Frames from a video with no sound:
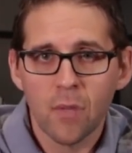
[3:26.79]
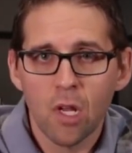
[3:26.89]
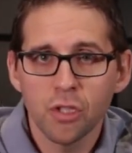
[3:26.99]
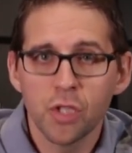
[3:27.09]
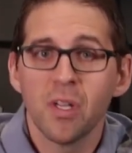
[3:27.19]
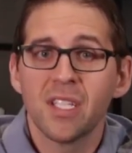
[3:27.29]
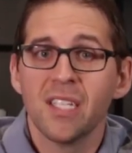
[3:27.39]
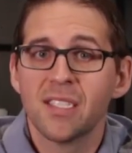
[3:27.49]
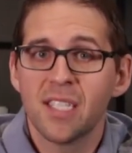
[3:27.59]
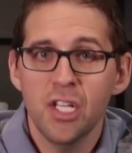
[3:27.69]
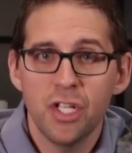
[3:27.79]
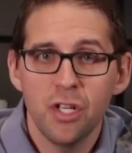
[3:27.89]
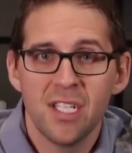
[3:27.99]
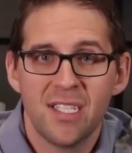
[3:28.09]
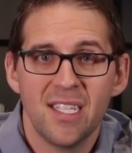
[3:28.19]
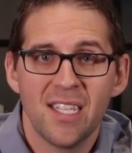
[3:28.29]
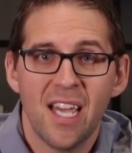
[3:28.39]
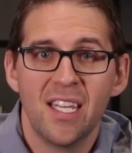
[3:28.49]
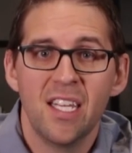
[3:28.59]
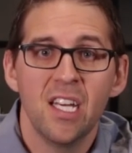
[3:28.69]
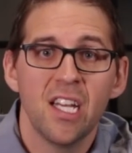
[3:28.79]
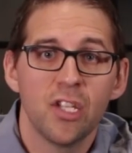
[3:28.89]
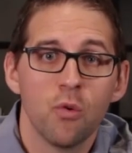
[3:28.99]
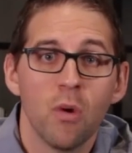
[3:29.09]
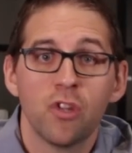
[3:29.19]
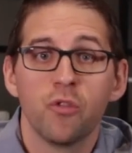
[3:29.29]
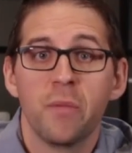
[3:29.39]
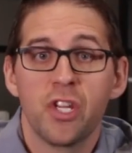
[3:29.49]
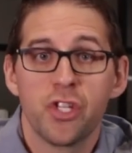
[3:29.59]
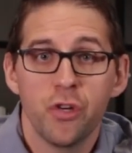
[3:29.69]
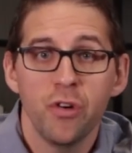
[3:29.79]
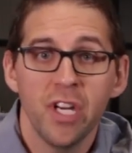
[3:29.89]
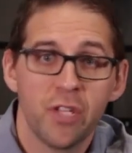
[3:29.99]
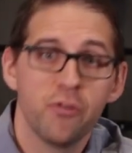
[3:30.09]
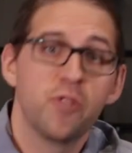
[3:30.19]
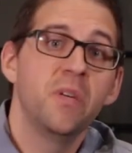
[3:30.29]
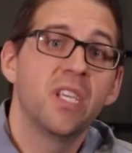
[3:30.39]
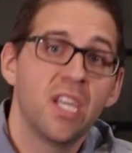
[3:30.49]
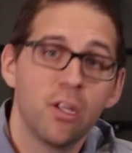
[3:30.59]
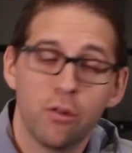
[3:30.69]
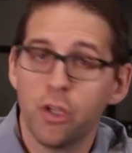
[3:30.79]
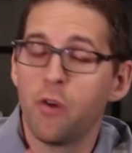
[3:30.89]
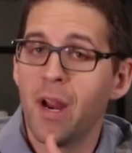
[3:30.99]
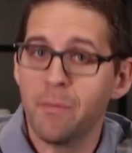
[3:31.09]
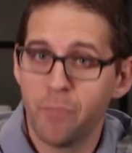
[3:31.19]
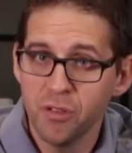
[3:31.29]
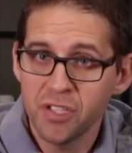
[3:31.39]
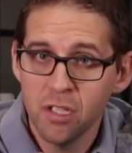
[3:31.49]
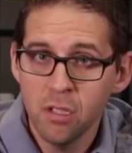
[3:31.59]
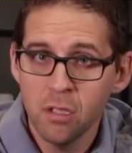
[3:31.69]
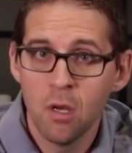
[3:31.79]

So authentication is this idea that you want to make sure that you're speaking to the right person